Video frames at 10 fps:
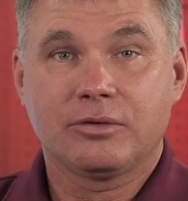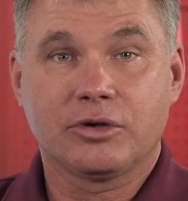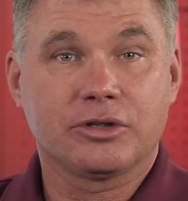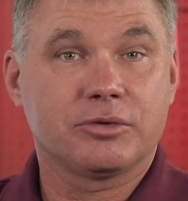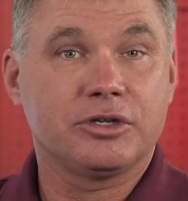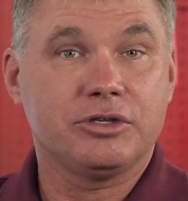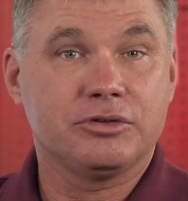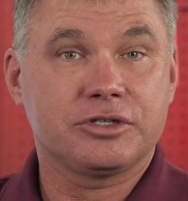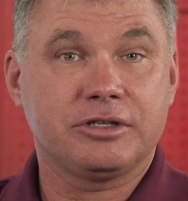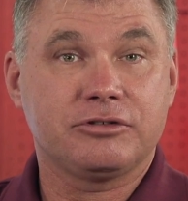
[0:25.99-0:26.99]
Whether we're
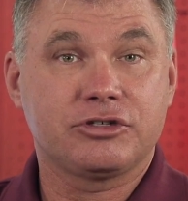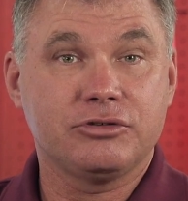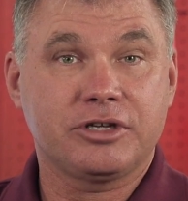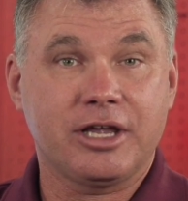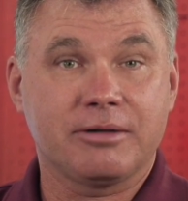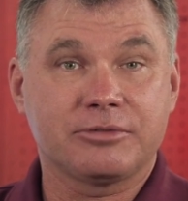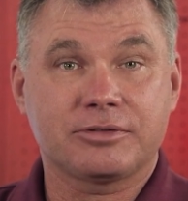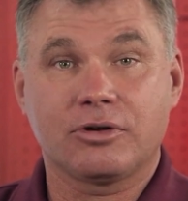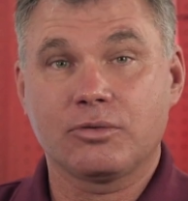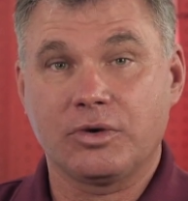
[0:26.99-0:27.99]
using two
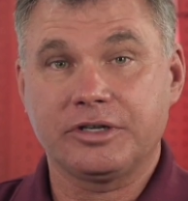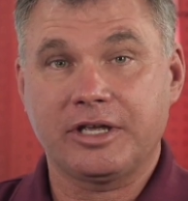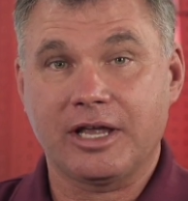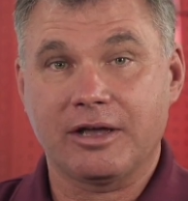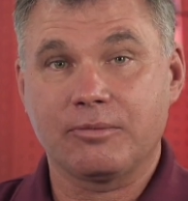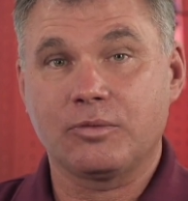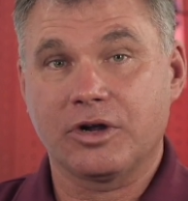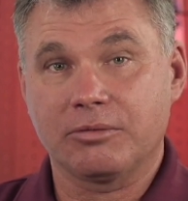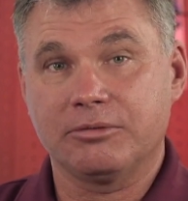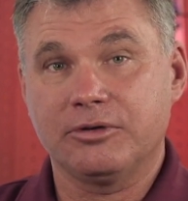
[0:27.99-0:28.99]
cams or one cam,
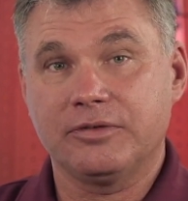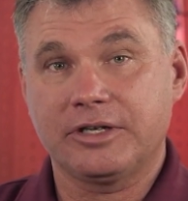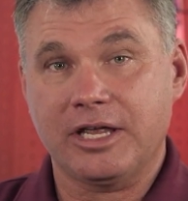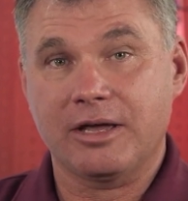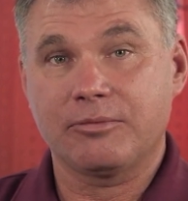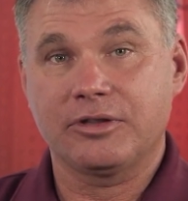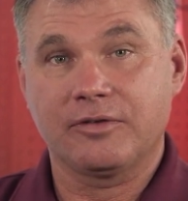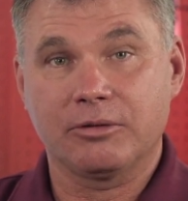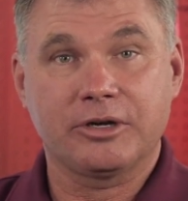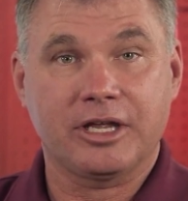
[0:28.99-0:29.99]
we're able to move the cam with the
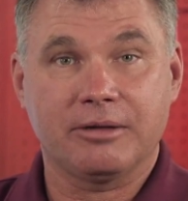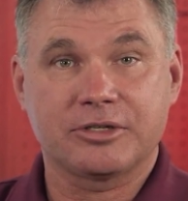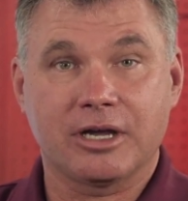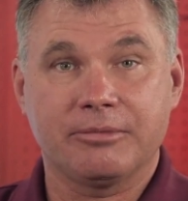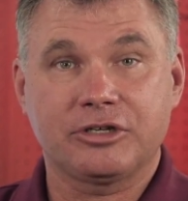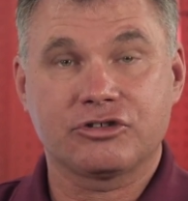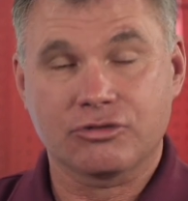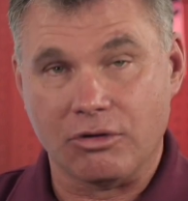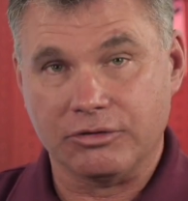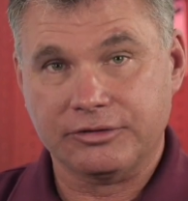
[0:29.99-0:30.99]
variable cam timing
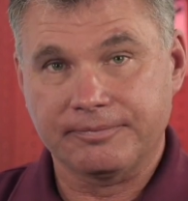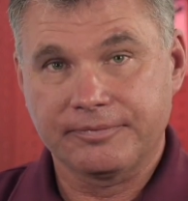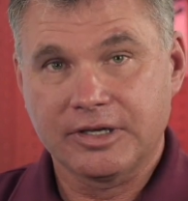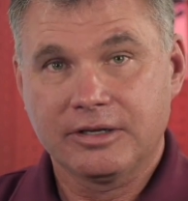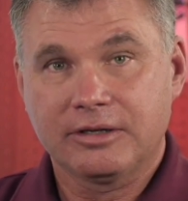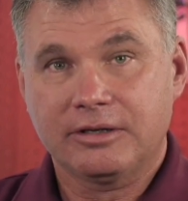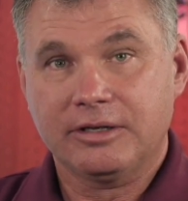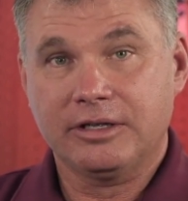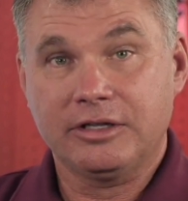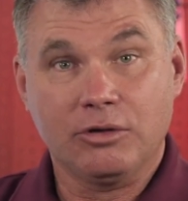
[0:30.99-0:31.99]
controls.
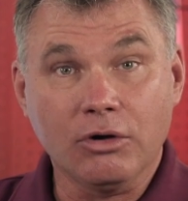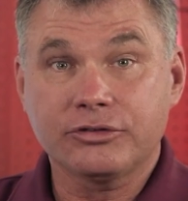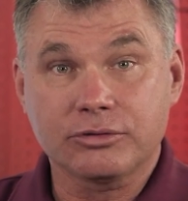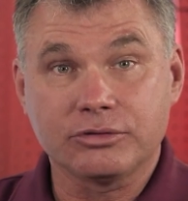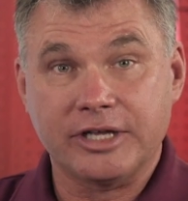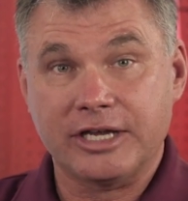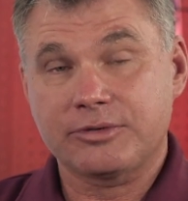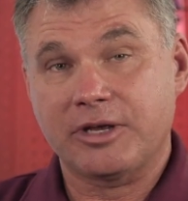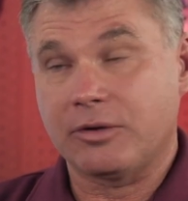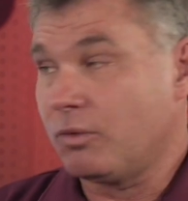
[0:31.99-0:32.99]
In the old school
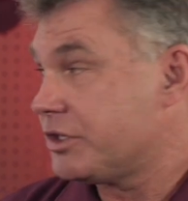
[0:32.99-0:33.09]
days, we had